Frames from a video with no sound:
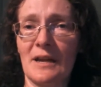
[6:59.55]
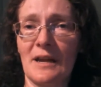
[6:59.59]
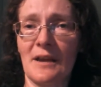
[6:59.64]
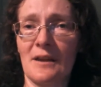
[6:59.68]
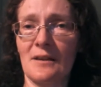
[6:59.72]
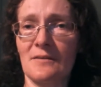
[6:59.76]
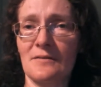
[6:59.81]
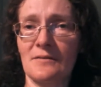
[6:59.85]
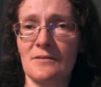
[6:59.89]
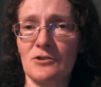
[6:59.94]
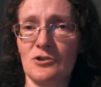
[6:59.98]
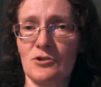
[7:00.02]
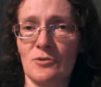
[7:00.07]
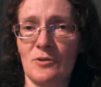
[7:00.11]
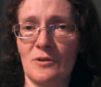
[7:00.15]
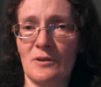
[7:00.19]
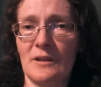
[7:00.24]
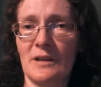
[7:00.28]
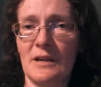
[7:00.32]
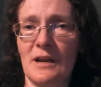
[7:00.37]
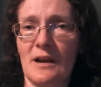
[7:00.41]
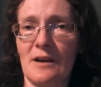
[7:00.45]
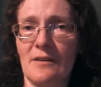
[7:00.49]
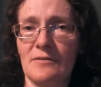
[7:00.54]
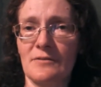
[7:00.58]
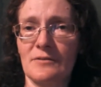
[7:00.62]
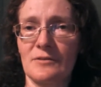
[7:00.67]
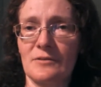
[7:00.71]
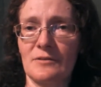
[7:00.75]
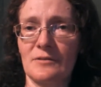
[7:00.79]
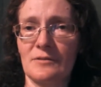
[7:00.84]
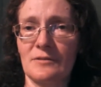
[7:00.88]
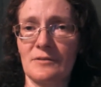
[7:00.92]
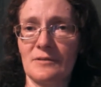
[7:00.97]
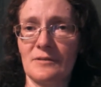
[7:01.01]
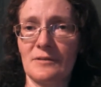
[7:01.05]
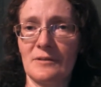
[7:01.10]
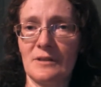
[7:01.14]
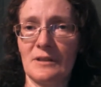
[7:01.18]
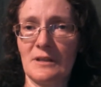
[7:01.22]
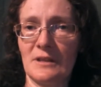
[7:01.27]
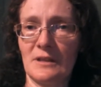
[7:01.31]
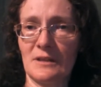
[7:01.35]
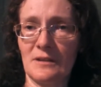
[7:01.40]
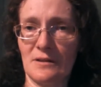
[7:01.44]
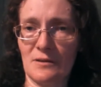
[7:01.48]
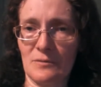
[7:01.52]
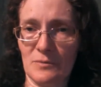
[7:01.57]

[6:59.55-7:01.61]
aunt shortly after the